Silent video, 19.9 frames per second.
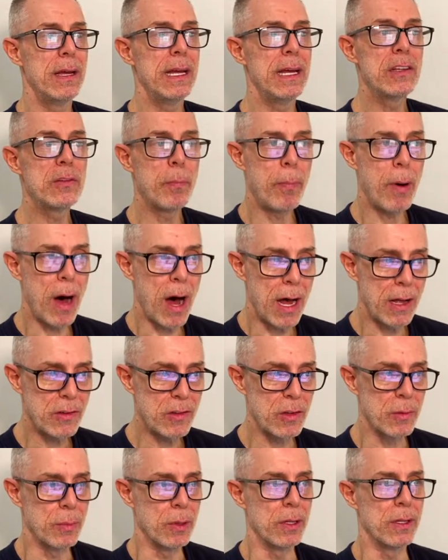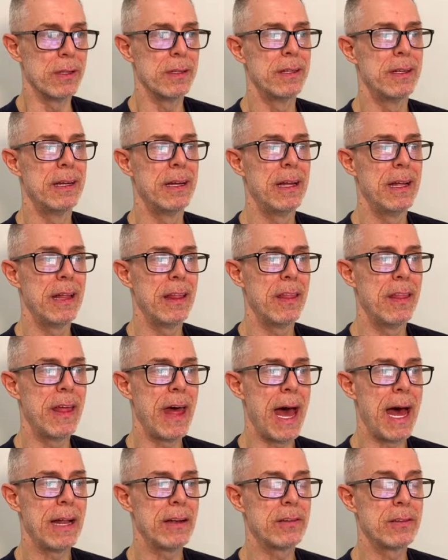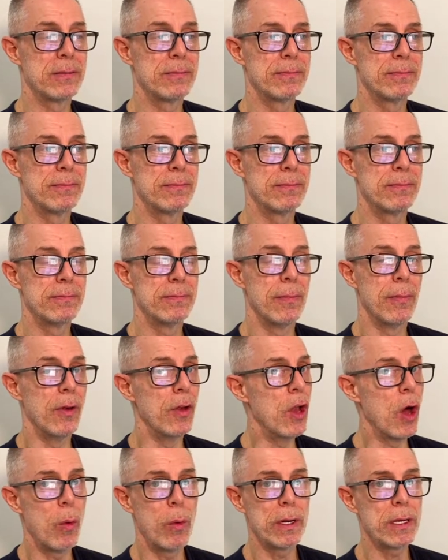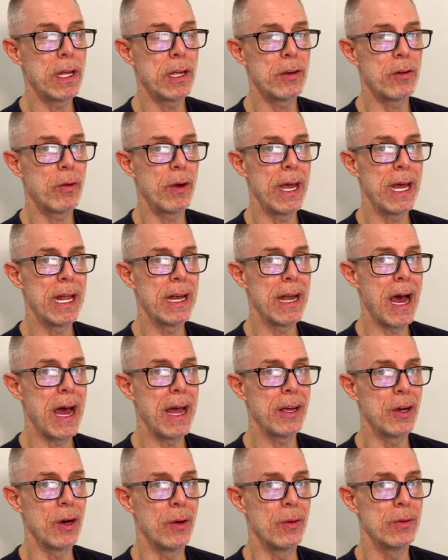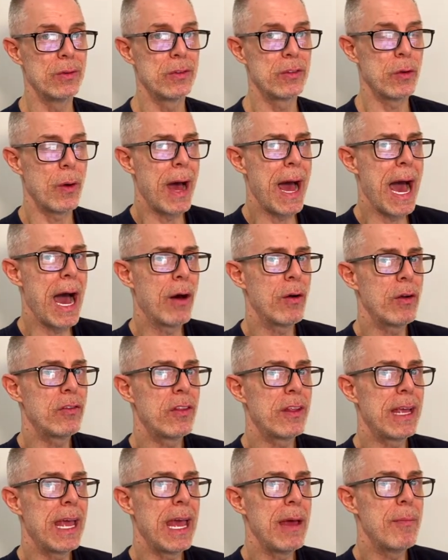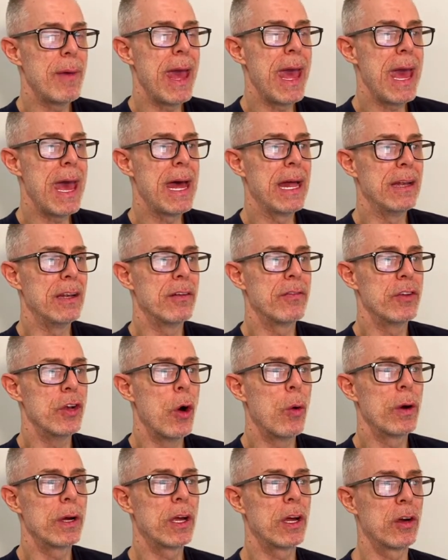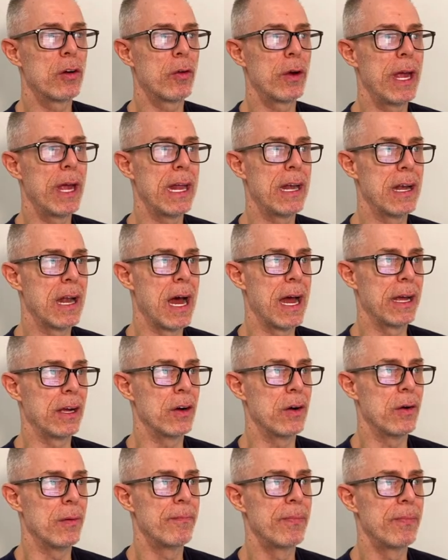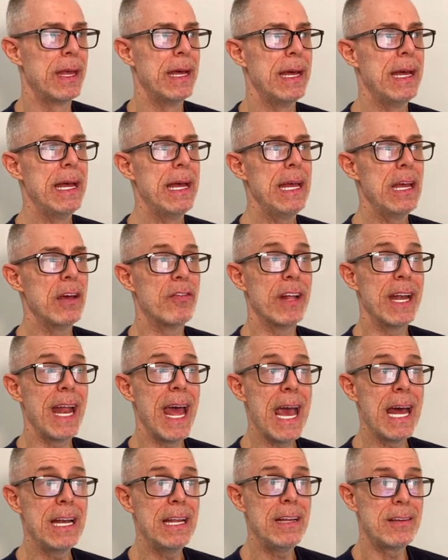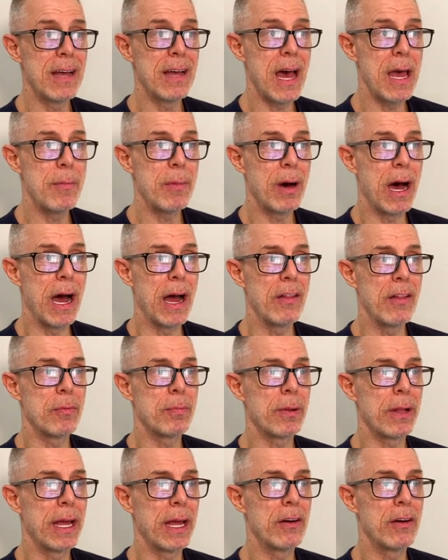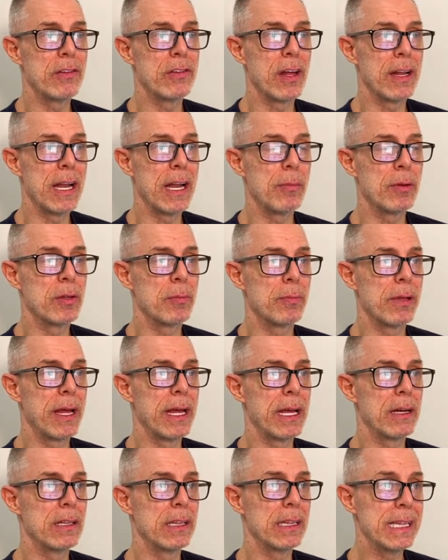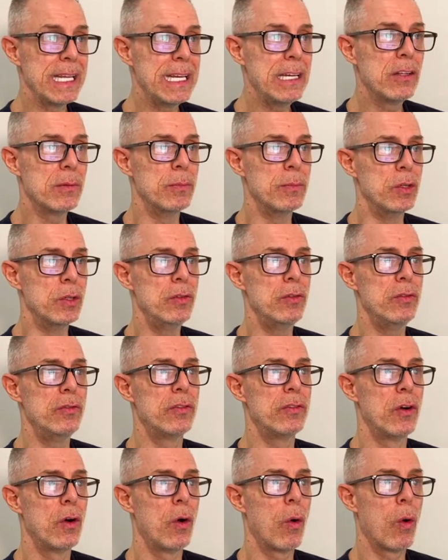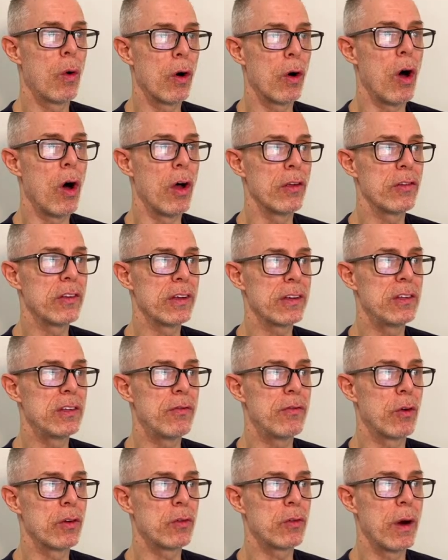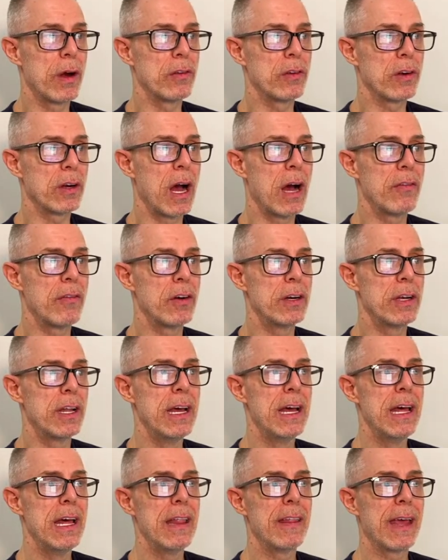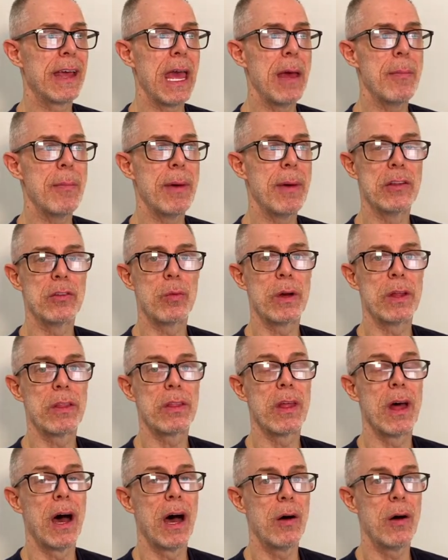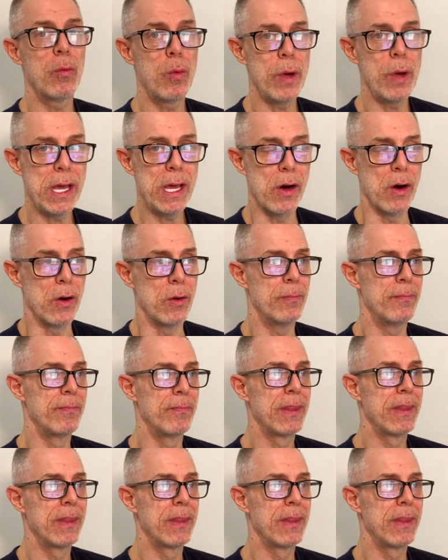It's possible that no one can create an IGO. So how does the game end if no one can create an IGO? If at any time either player is unable to play a legal move or all 64 squares are covered, the game ends with a Wigo,